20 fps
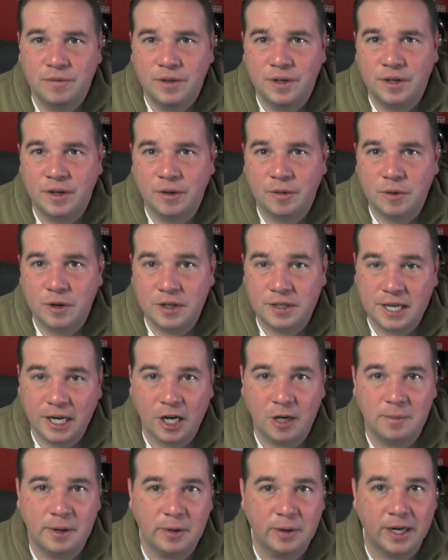you know, you can take
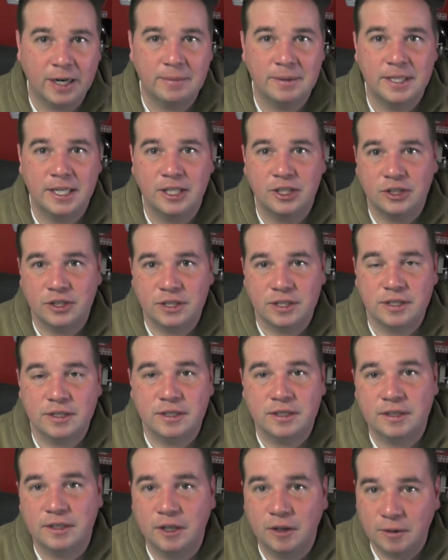all my
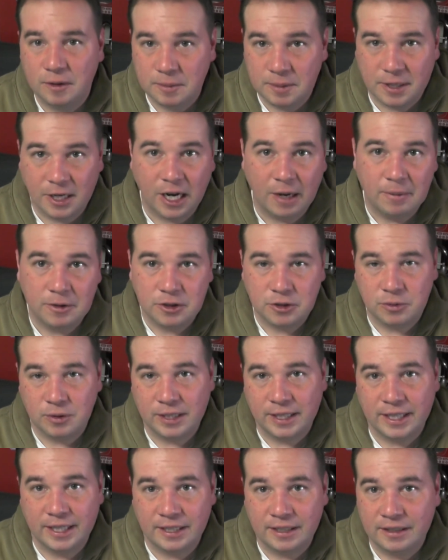recommendations. You know, depending on how much you
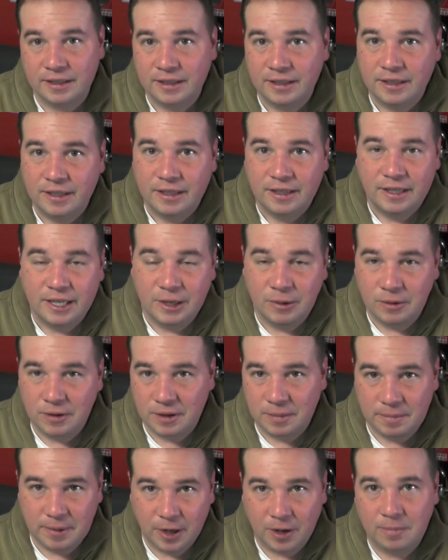want to get. If you wanted
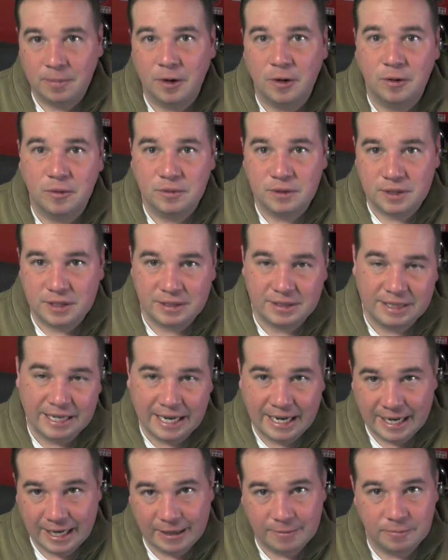the bare bones
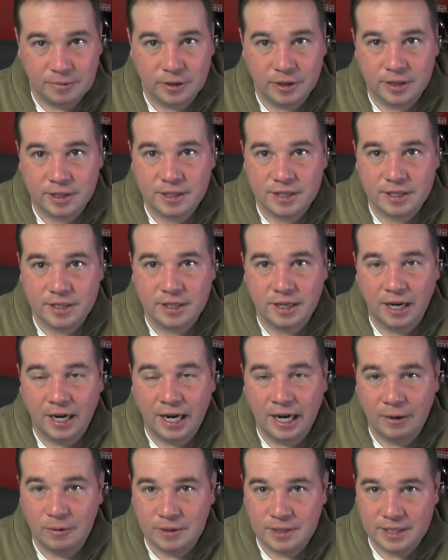tie-in books,
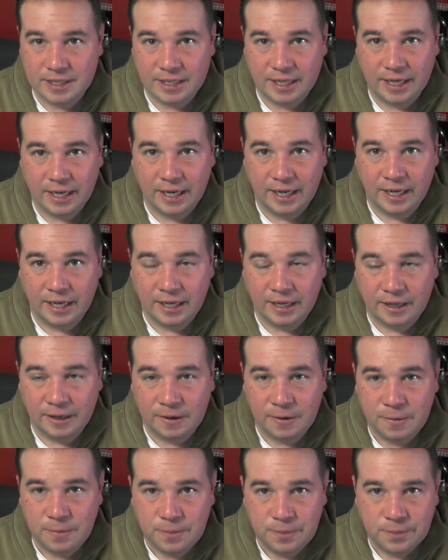I would say, uh,
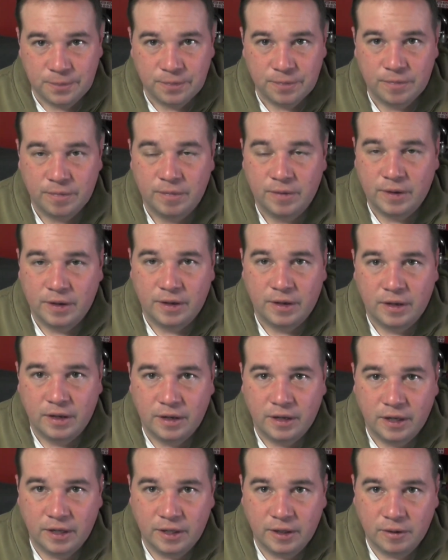
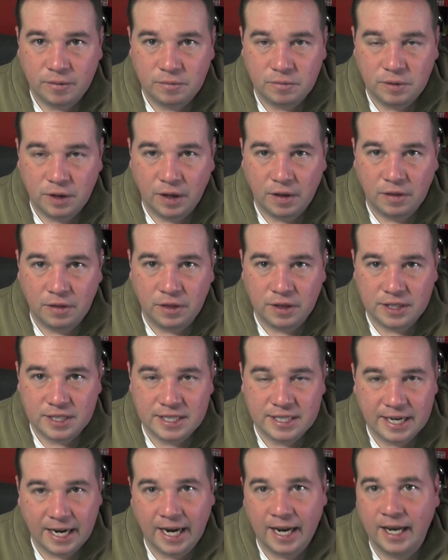you know, The
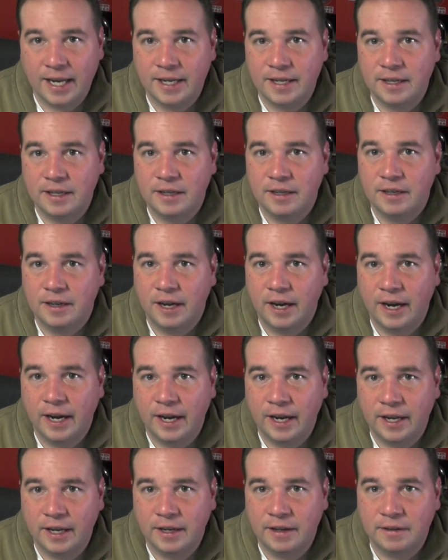Stand
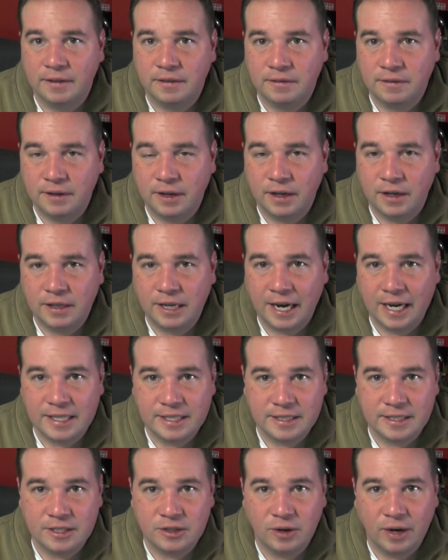and uh,
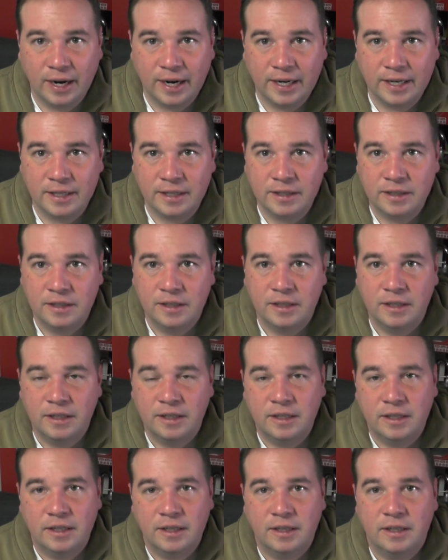Ice the Dragon,
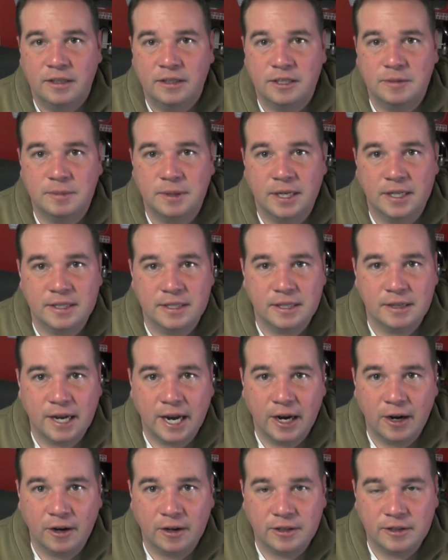just because the
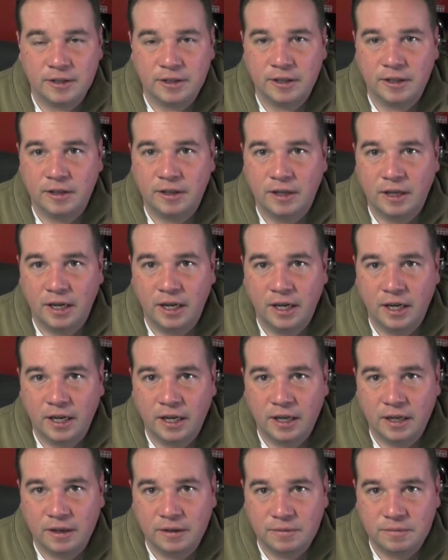character.
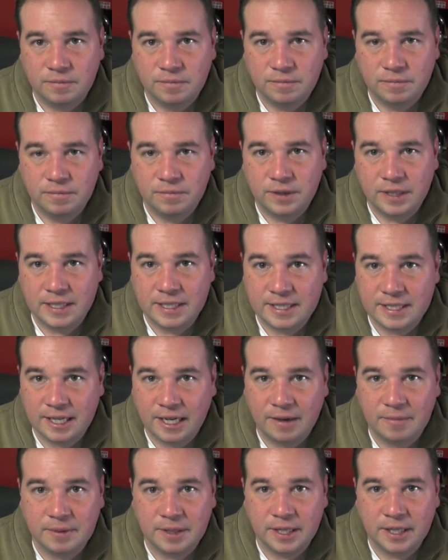Uh,
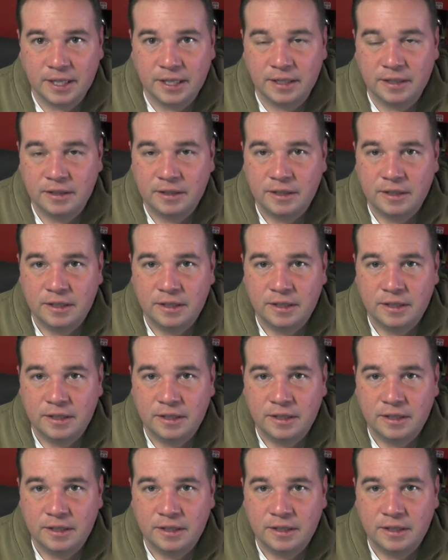Insomnia,